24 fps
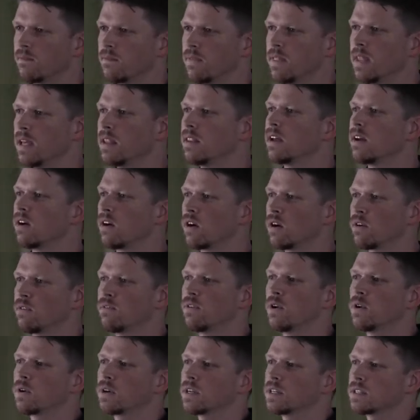than they are
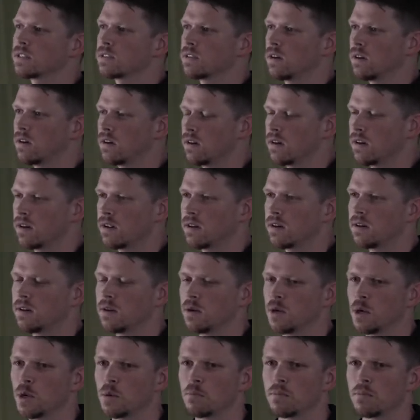focused on